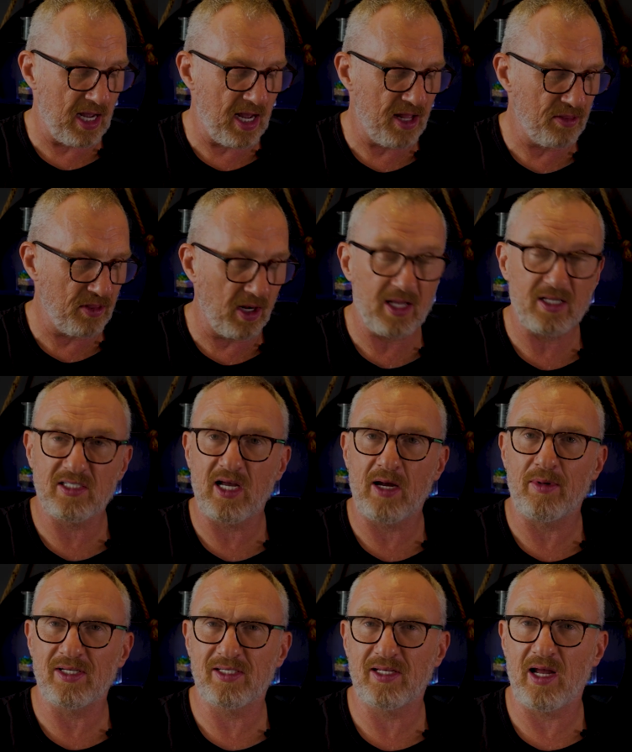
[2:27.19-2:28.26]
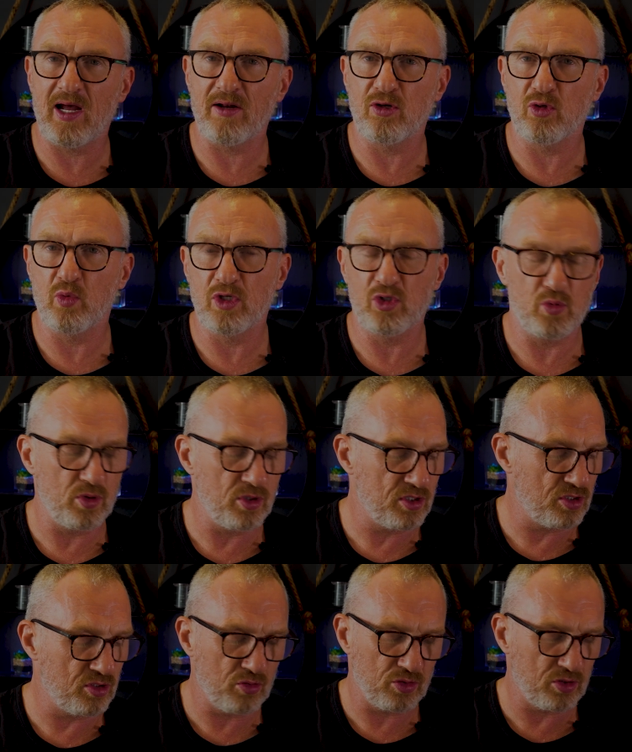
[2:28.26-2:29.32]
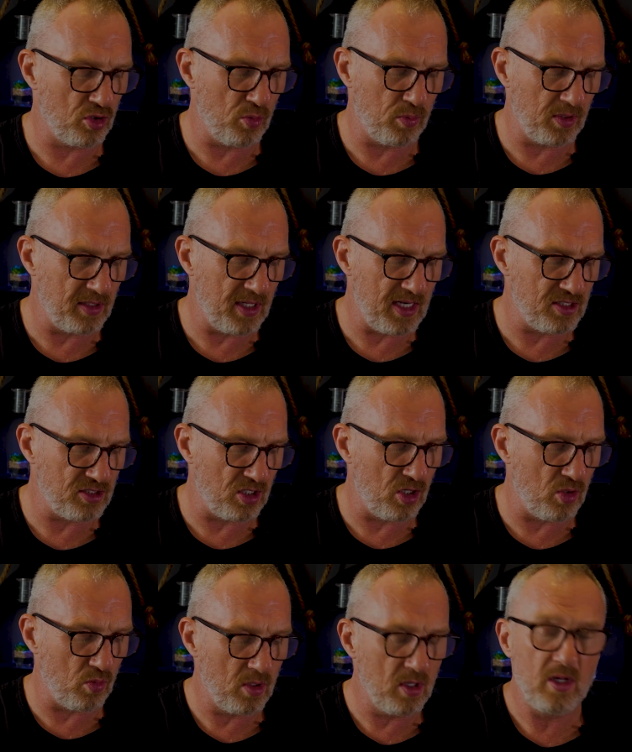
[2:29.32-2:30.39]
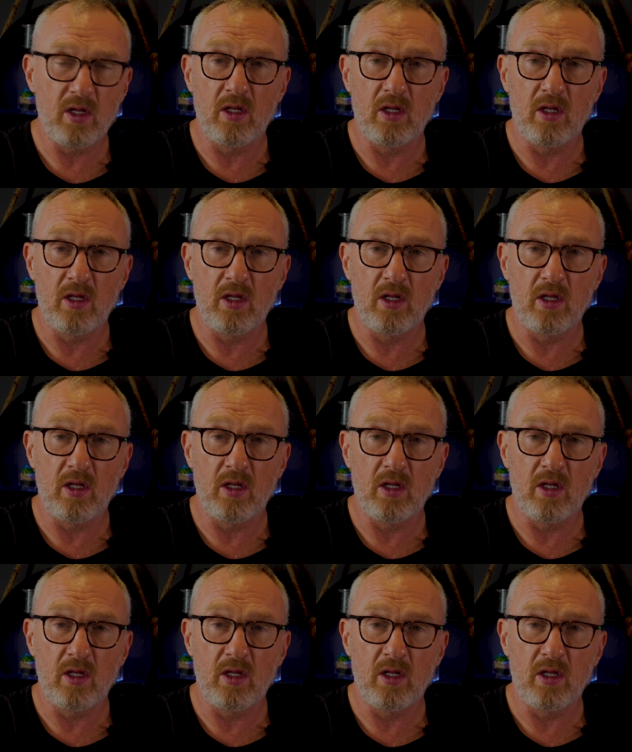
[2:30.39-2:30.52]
and the last time I scanned, which was just a couple of days ago,